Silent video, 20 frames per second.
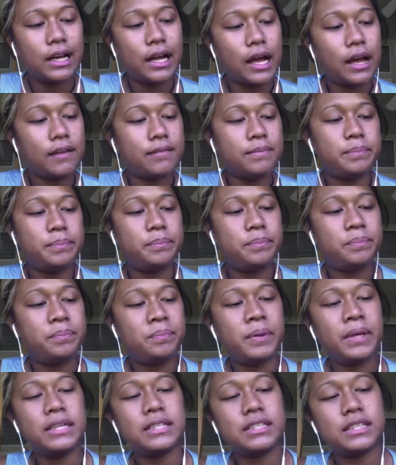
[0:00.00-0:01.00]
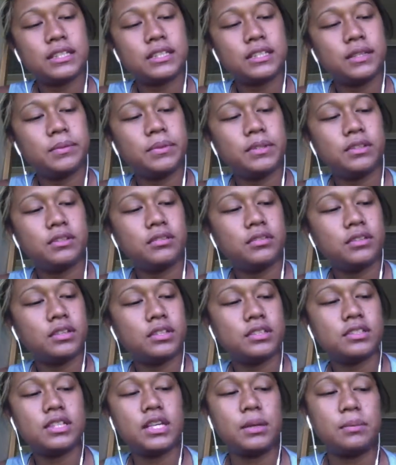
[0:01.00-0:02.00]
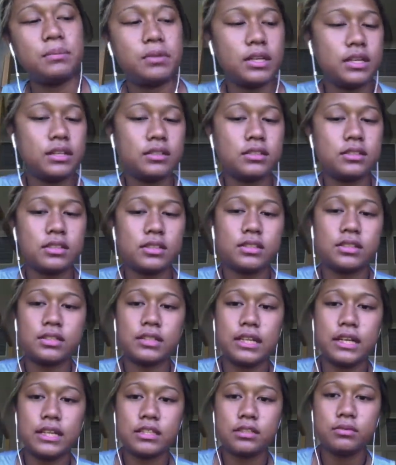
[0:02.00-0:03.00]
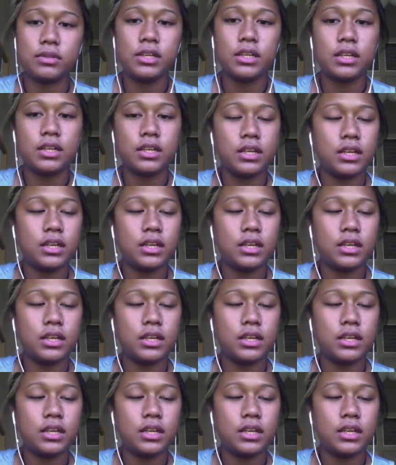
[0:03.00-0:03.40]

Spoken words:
I've basically been doing the same thing since last week,